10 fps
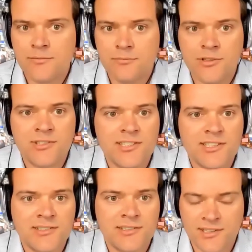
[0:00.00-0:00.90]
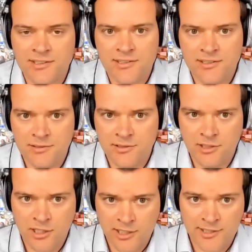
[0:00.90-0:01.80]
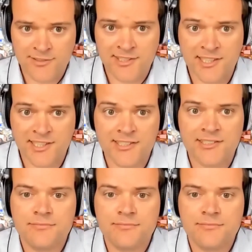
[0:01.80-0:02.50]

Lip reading: mostly in a lot of cities.